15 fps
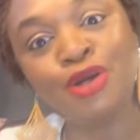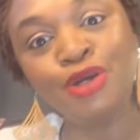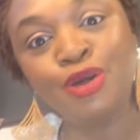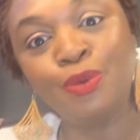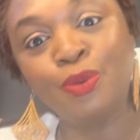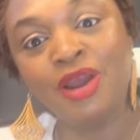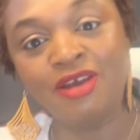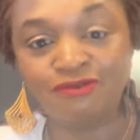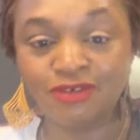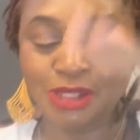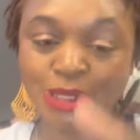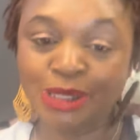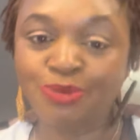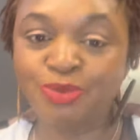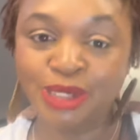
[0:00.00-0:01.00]
your way for
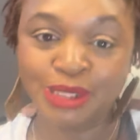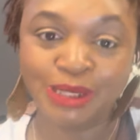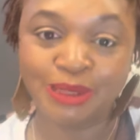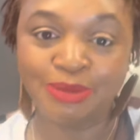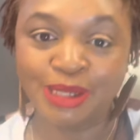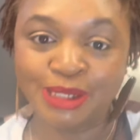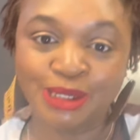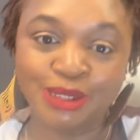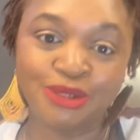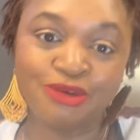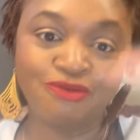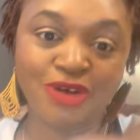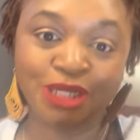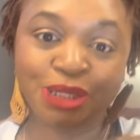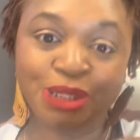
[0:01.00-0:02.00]
the spring semester to
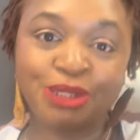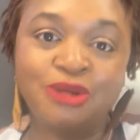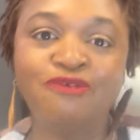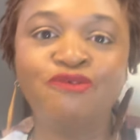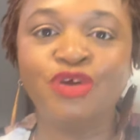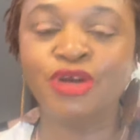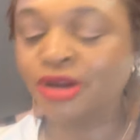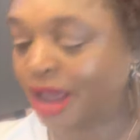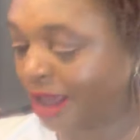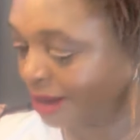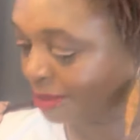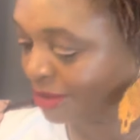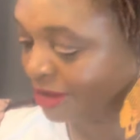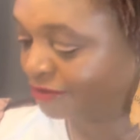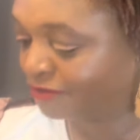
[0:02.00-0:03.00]
register for
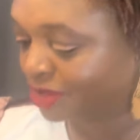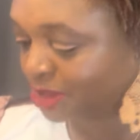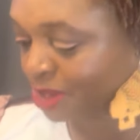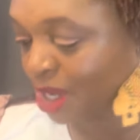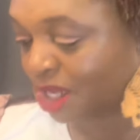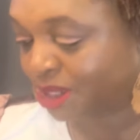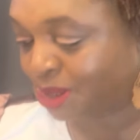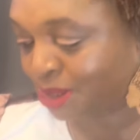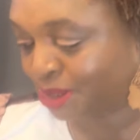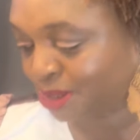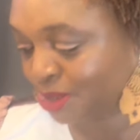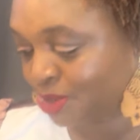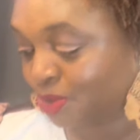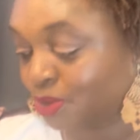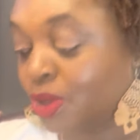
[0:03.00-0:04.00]
Anatomy and Physiology
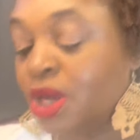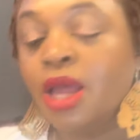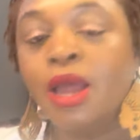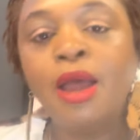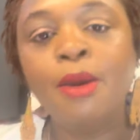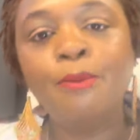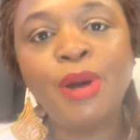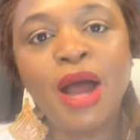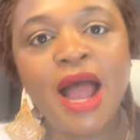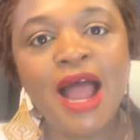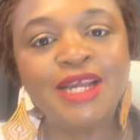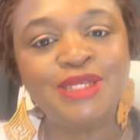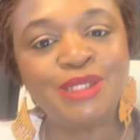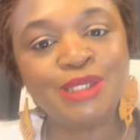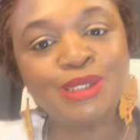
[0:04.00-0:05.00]
2. But
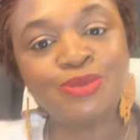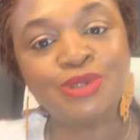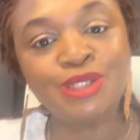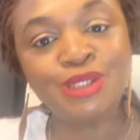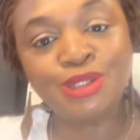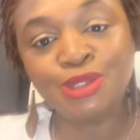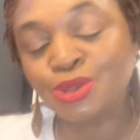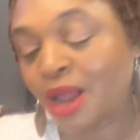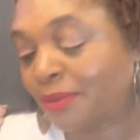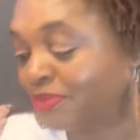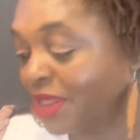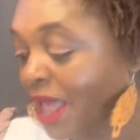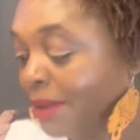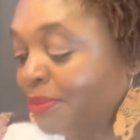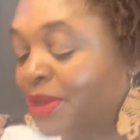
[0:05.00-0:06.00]
I just wanted to drop
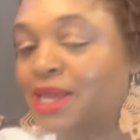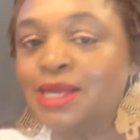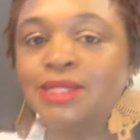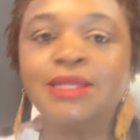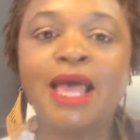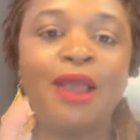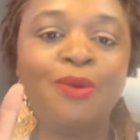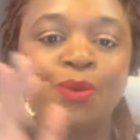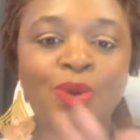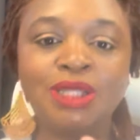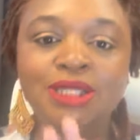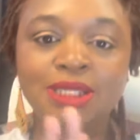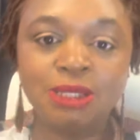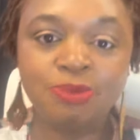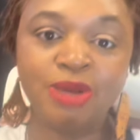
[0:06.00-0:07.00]
that because I
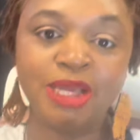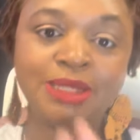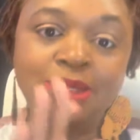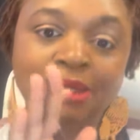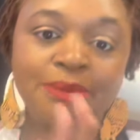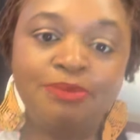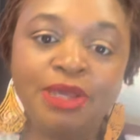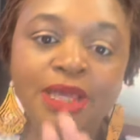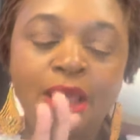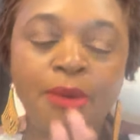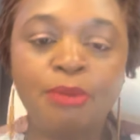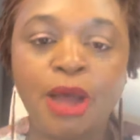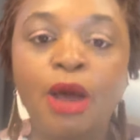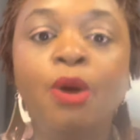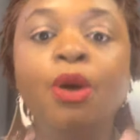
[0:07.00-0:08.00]
want this page to be
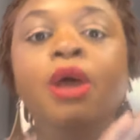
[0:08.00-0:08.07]
about